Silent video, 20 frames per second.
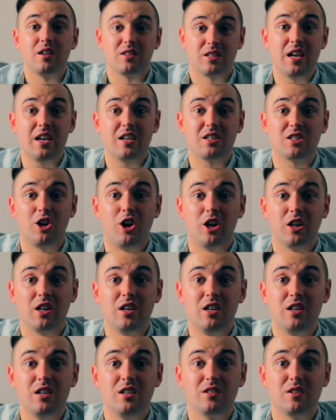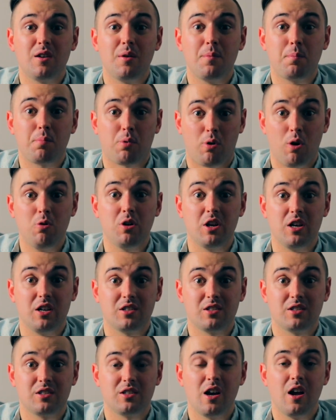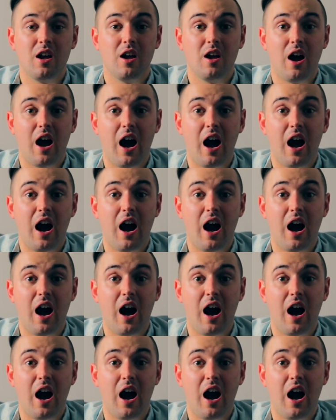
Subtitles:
takes on his Proteus.